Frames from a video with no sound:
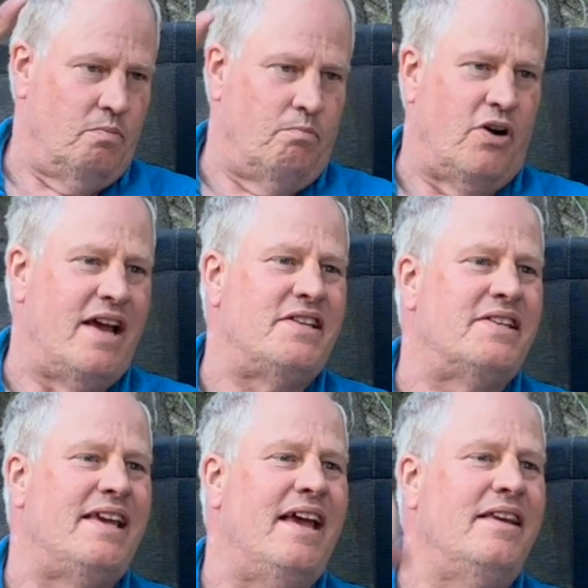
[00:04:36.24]
Bryce
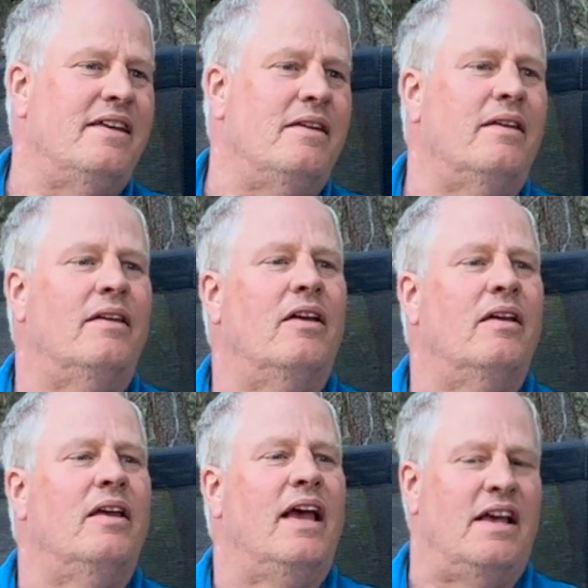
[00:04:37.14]
Canyon,
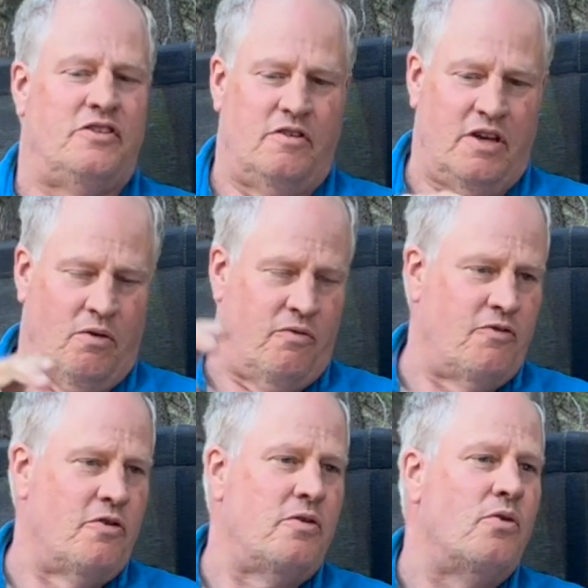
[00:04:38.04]
as you go
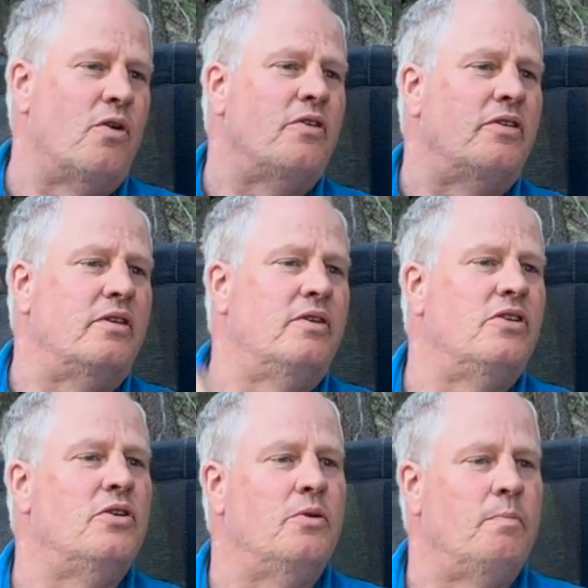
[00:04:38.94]
further north,
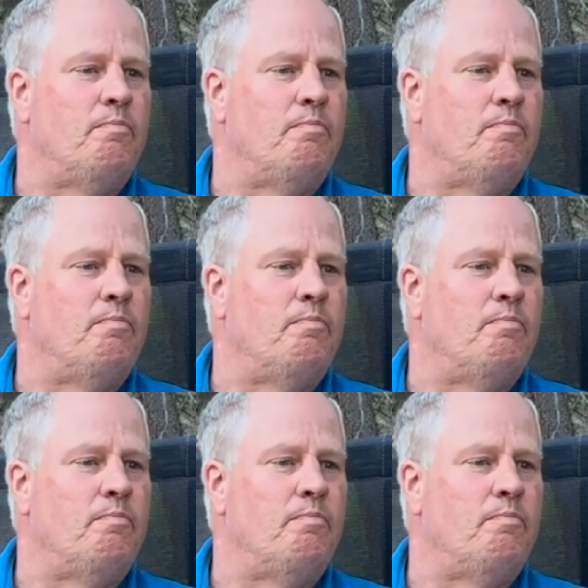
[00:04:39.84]
to